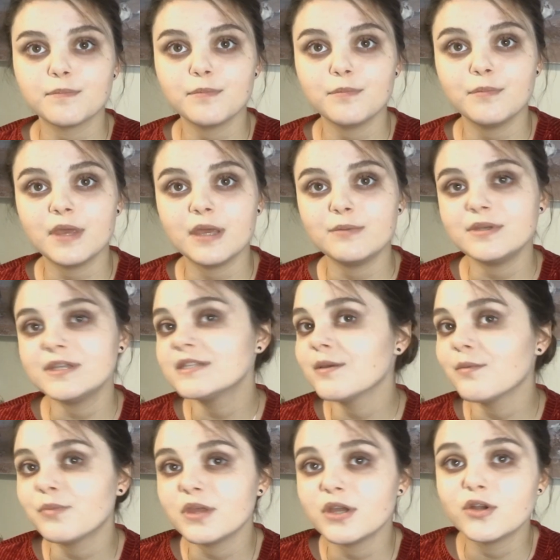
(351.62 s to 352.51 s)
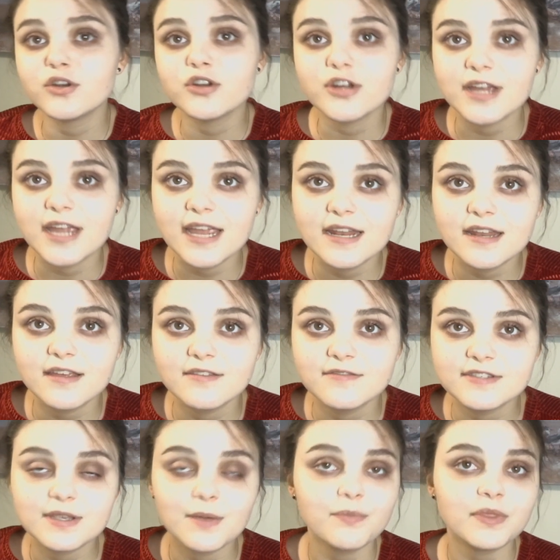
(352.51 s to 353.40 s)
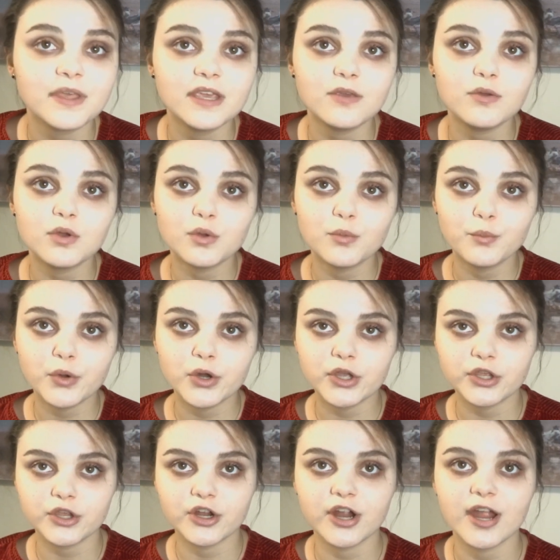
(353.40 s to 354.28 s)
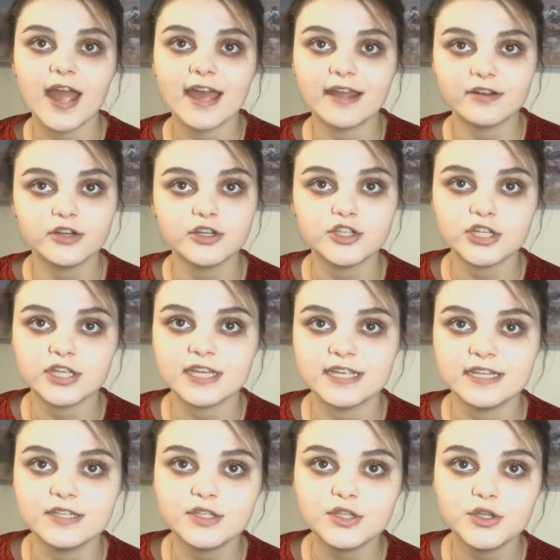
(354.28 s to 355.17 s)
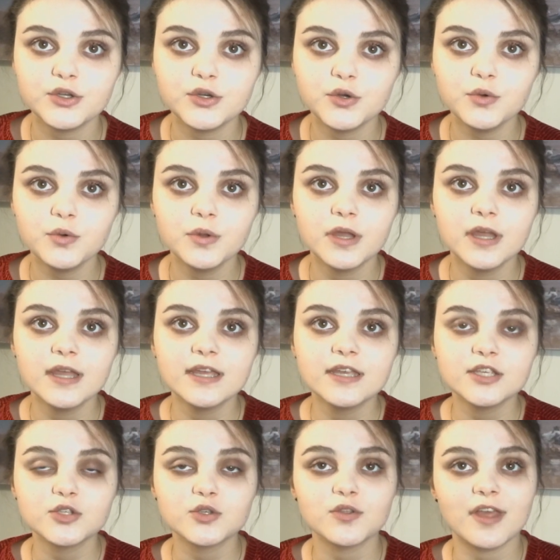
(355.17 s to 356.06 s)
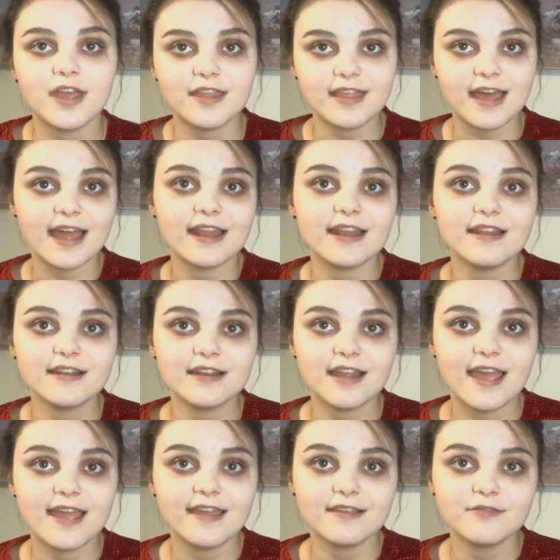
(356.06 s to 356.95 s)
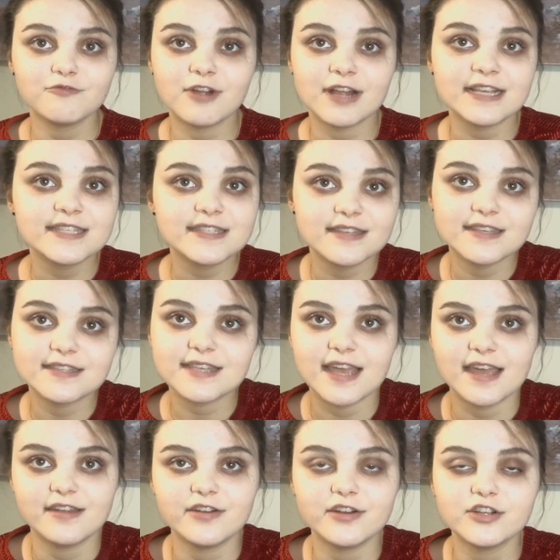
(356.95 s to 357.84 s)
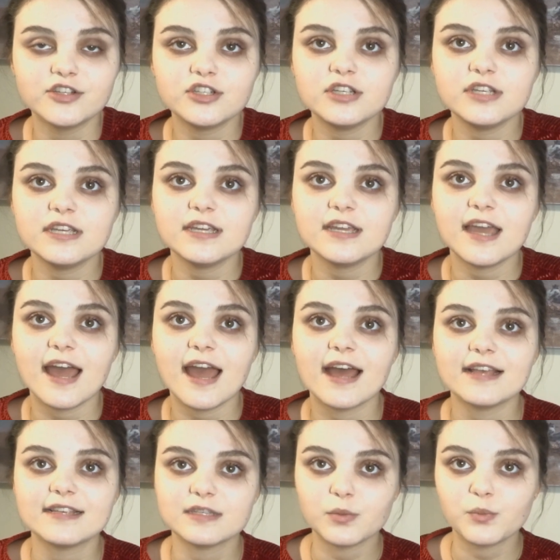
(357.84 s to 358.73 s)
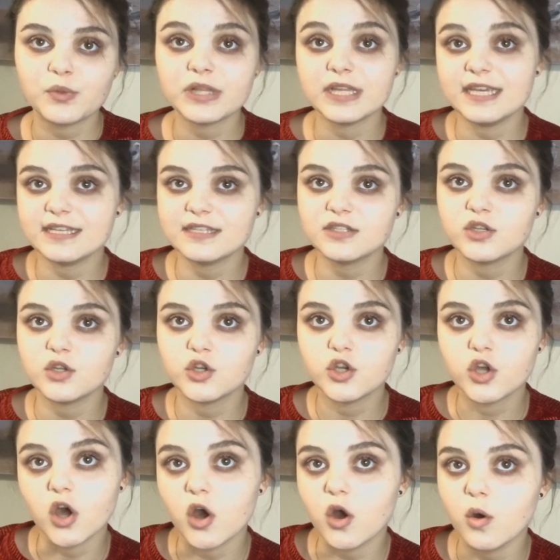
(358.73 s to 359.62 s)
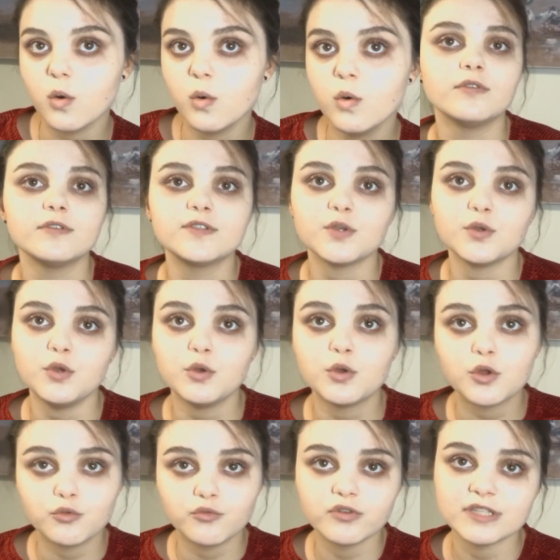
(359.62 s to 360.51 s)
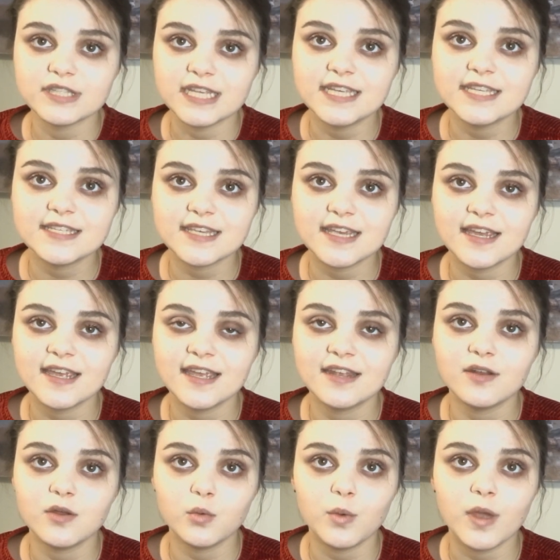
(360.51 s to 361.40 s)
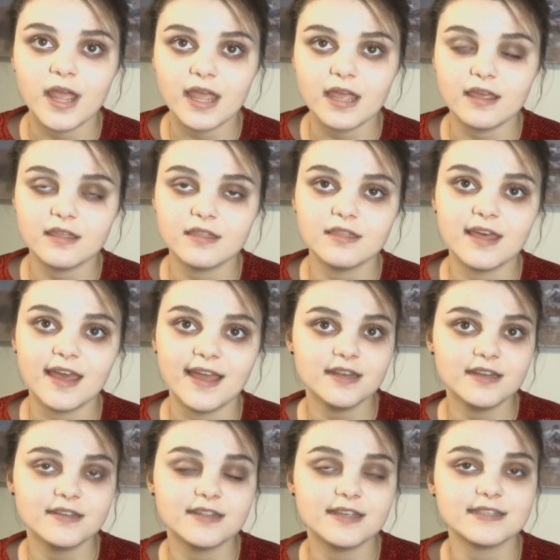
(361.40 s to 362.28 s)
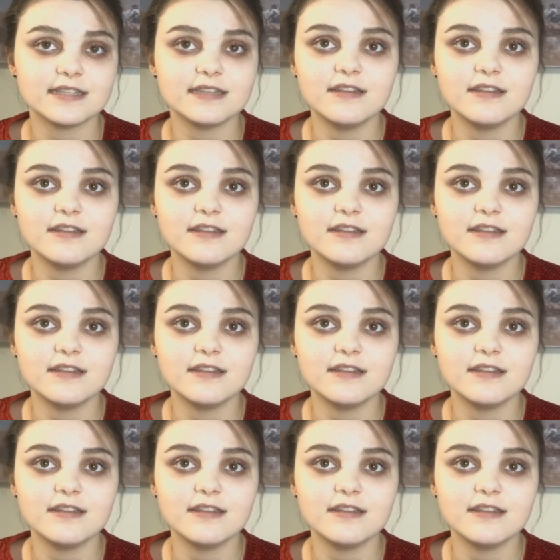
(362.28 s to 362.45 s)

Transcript: Maybe something creative, something you can put your energy into so that that restless energy has a place to go, so you can release it in a way that doesn't